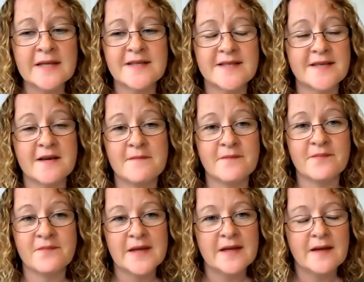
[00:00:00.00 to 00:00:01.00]

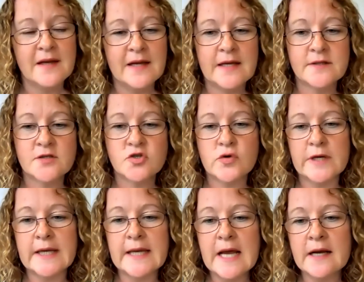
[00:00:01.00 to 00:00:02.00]
it's
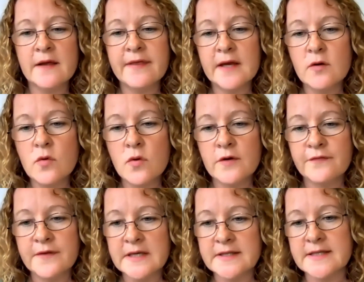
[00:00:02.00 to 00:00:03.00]
tricky. And I think all
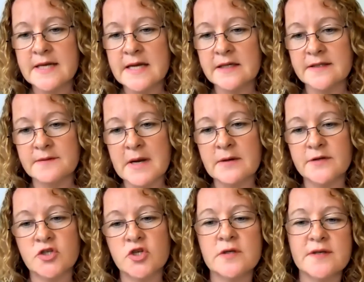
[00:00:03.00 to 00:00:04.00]
of these things
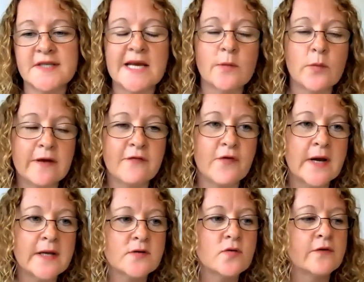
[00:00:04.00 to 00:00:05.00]
about students staying with their
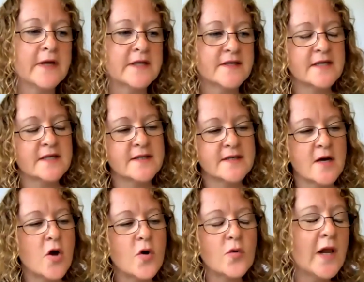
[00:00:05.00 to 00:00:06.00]
friends, all of this is
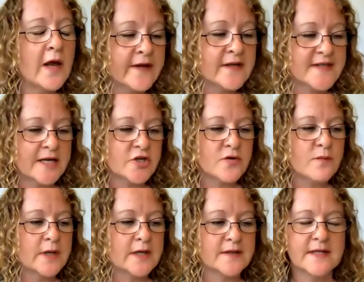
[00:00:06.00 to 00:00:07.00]
a whole other session,
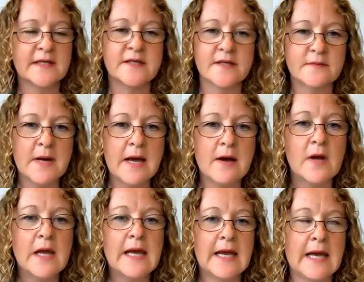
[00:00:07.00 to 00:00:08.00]
because this is about
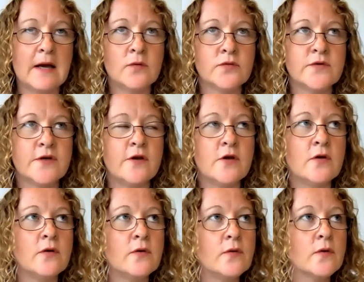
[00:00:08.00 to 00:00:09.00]
how do
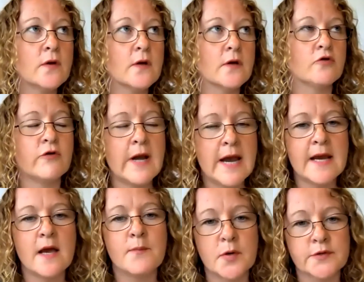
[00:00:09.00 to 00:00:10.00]
you
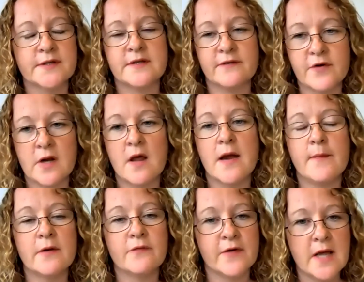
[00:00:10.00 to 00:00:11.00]
create a positive
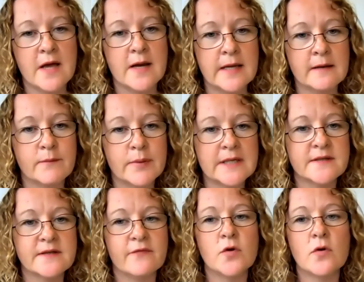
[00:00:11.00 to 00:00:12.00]
climate for learning?
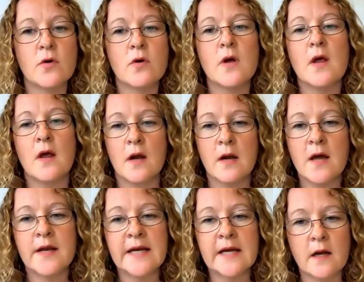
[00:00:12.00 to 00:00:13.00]
Because if your
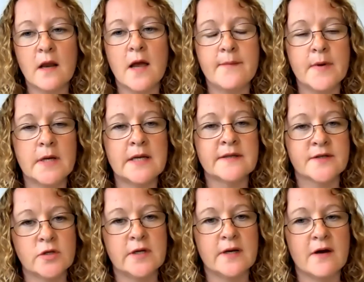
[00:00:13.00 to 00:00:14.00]
learning climate is
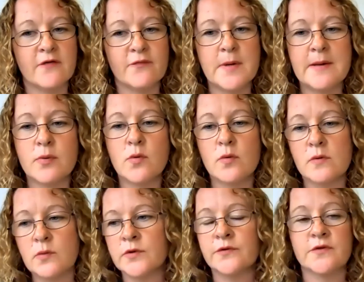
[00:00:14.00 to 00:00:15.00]
good enough, people
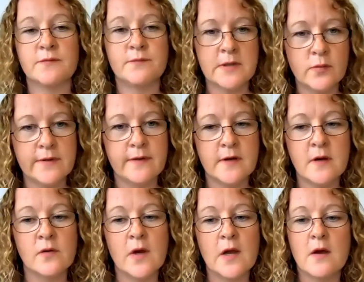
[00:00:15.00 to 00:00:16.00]
will want to be with
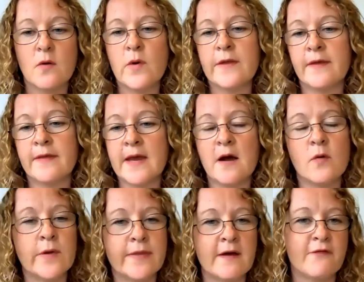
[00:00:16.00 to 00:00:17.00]
you, whether they
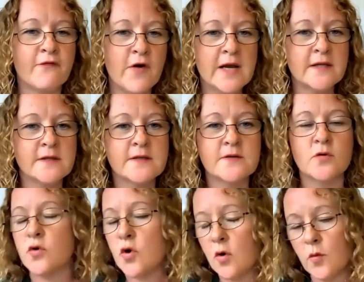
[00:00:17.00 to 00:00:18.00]
are with their friends
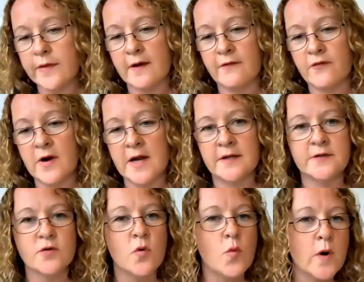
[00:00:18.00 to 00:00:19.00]
or not with their
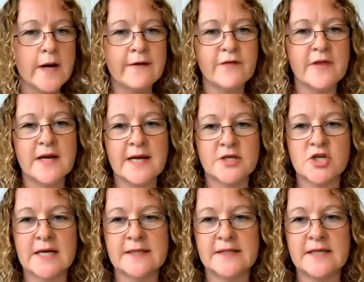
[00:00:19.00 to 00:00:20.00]
friends, or whatever the
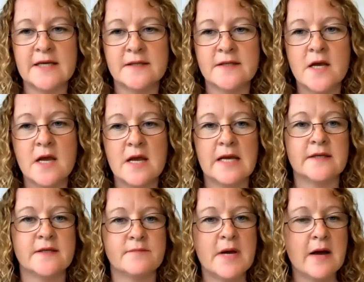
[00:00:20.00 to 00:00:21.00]
nationality is.
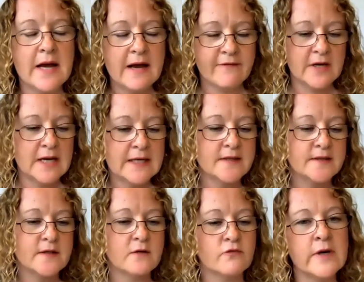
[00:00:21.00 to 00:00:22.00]
It's about having
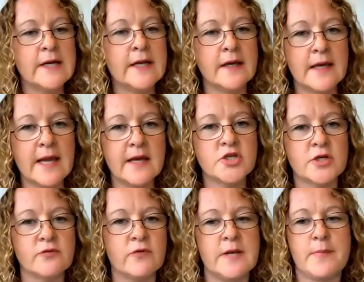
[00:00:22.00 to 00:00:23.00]
lessons that are really
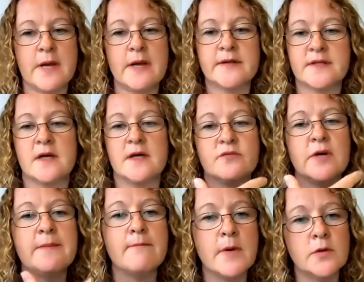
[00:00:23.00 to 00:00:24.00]
engaging, really personalized,
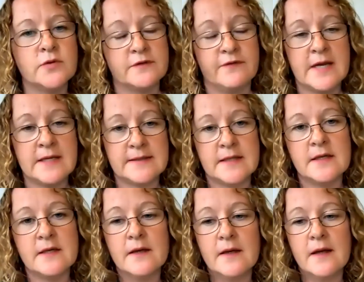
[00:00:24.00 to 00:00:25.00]
really
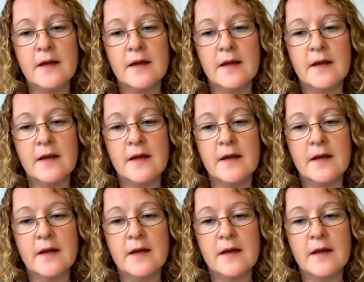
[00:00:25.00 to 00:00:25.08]
motivating.